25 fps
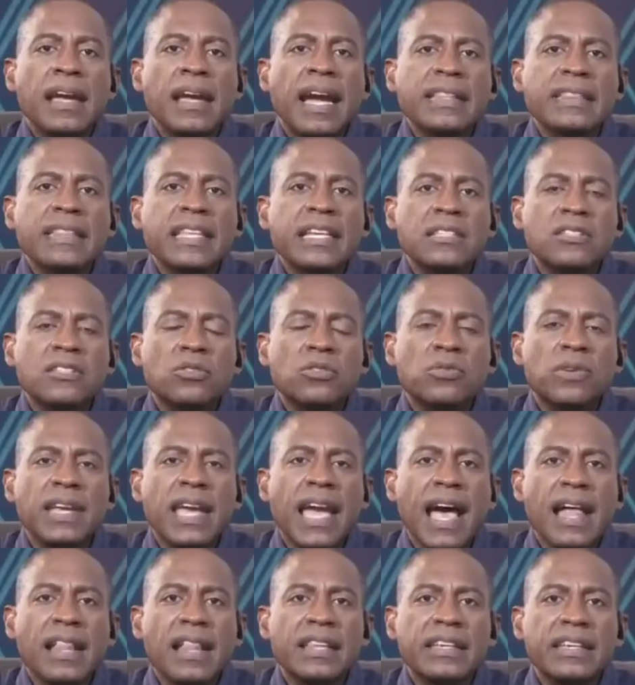I, I, think the
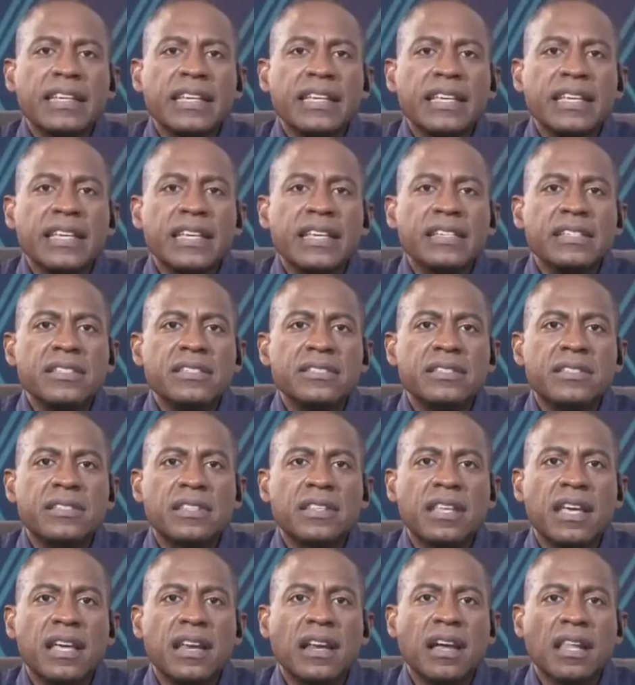reality is
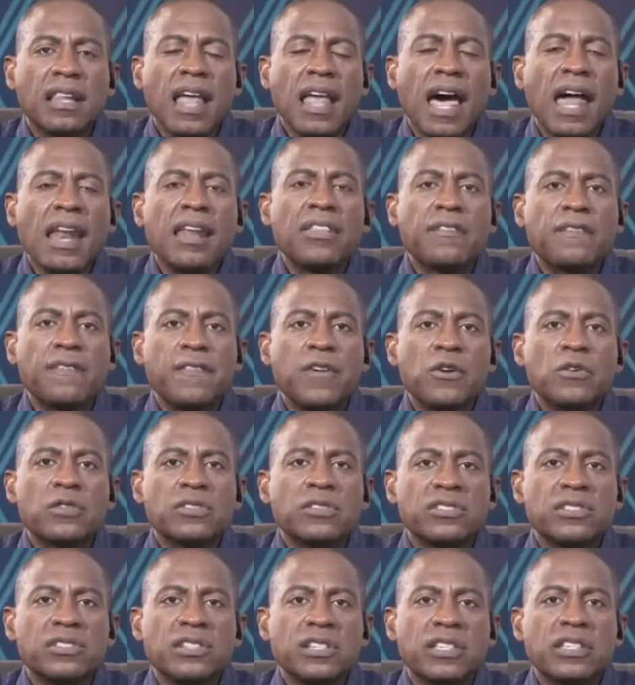that a lot of the
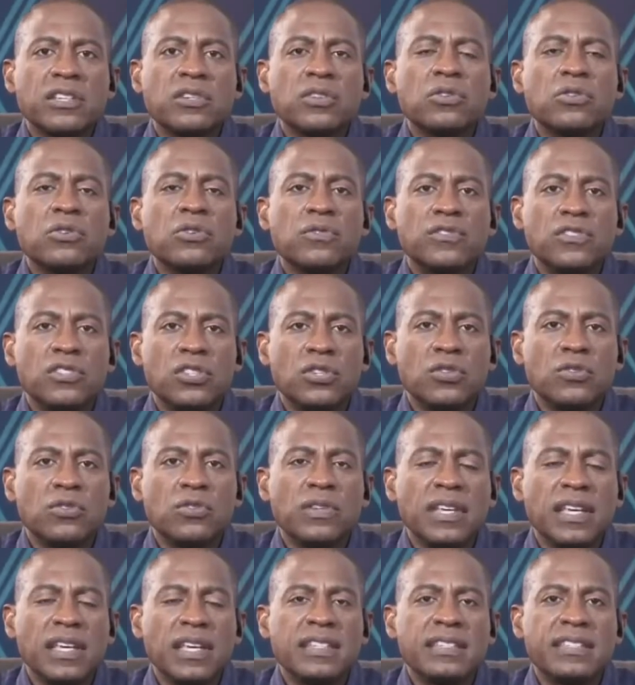folks, Nikhil, who've
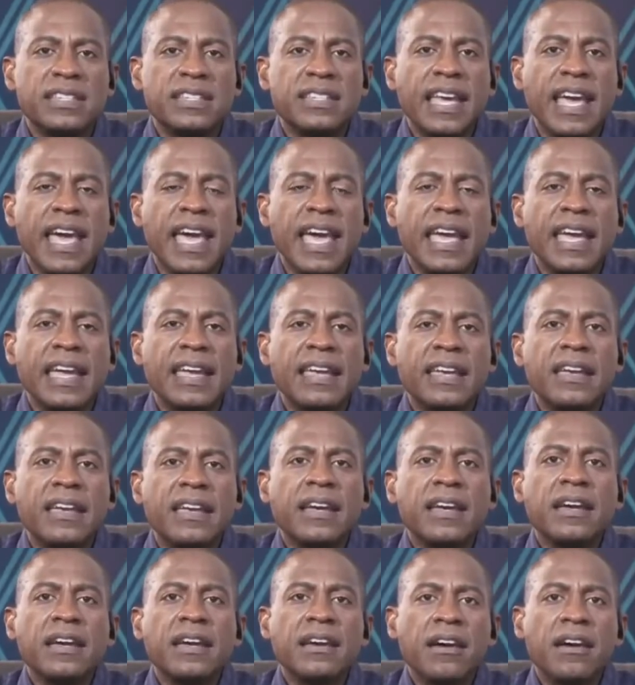tuned in today
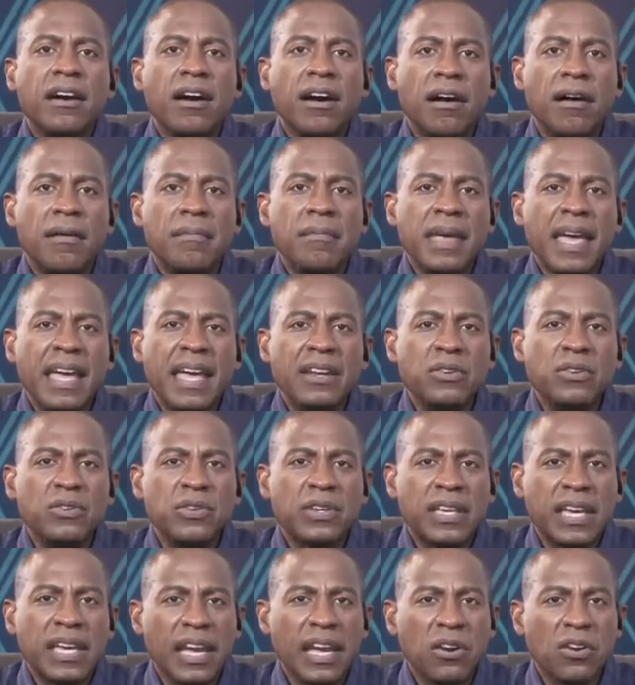um, and who
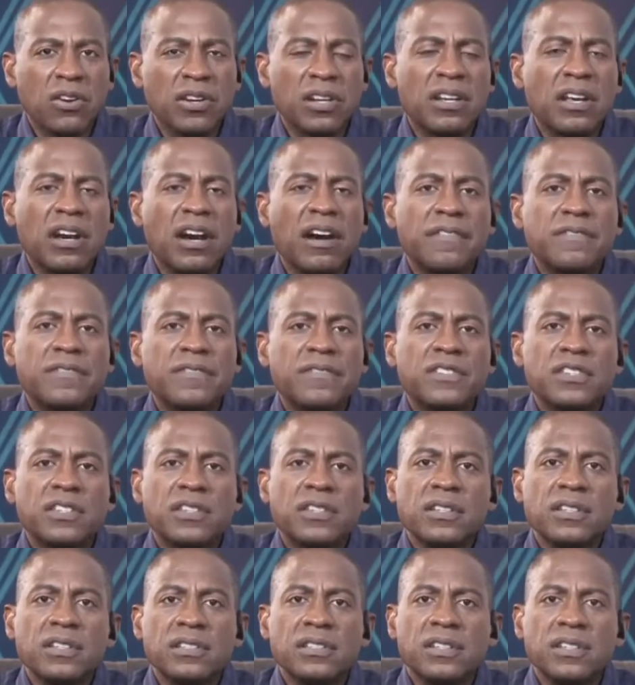cared enough
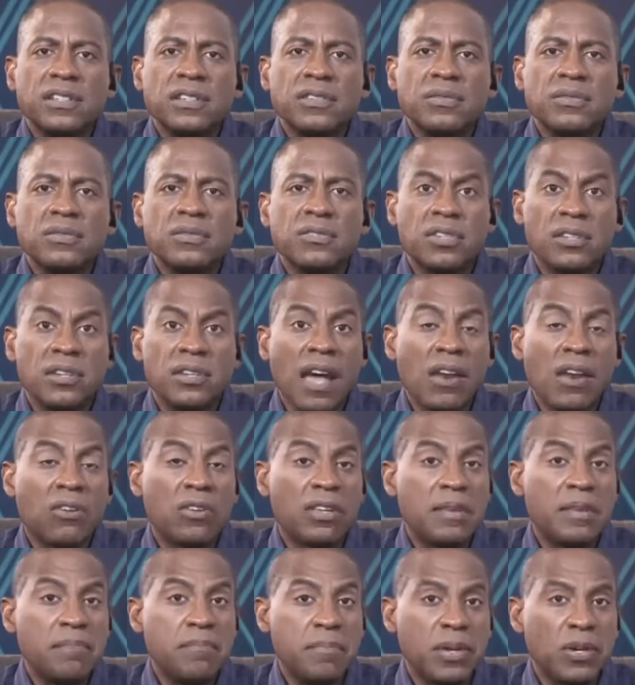to to to not
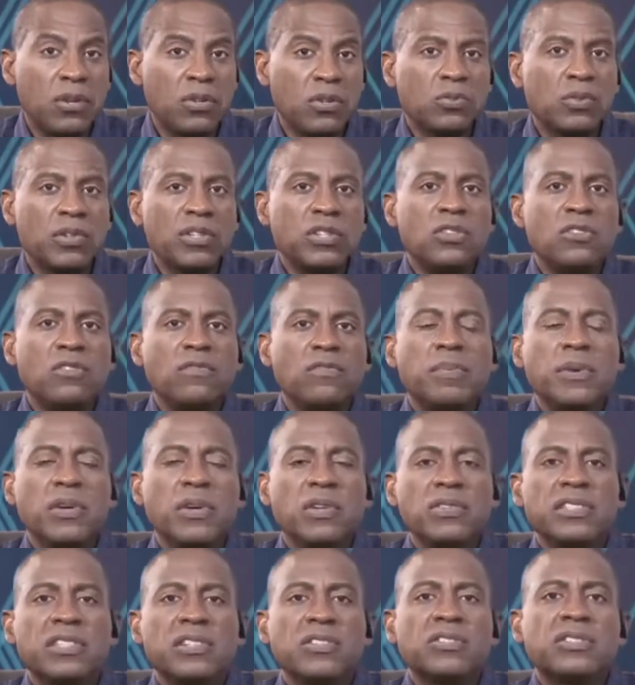only build what you've
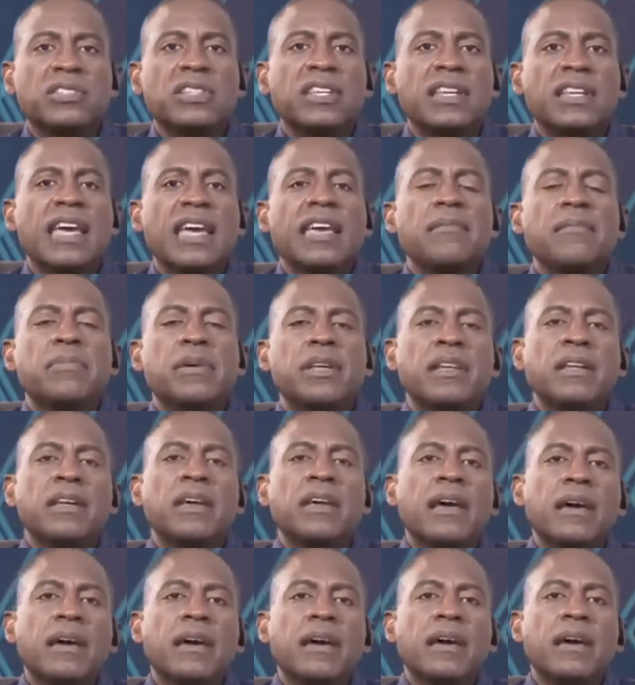built here today, but
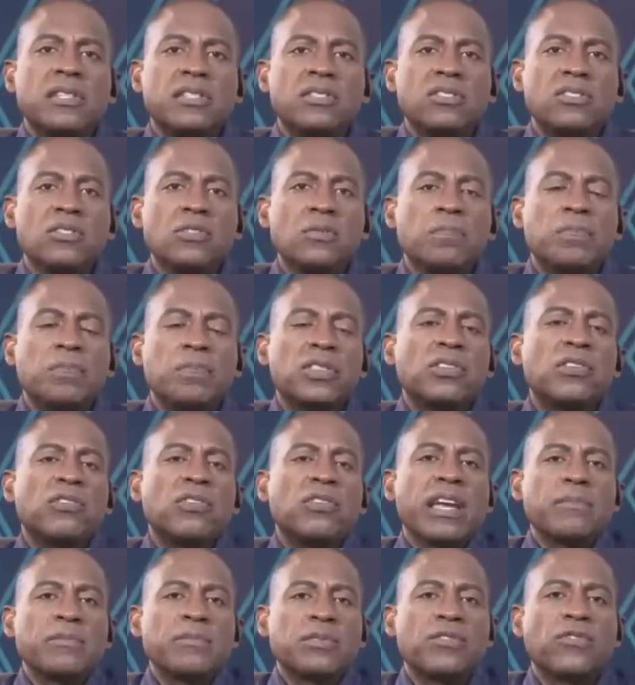but to put their
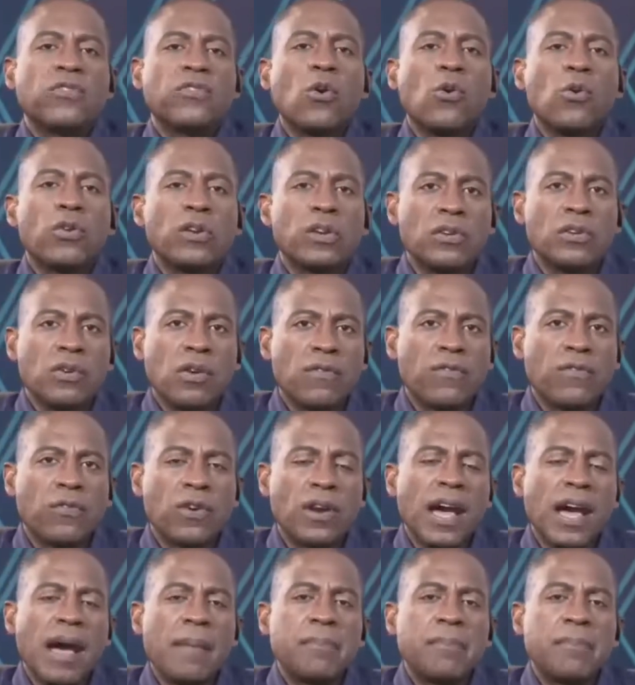names forward and for an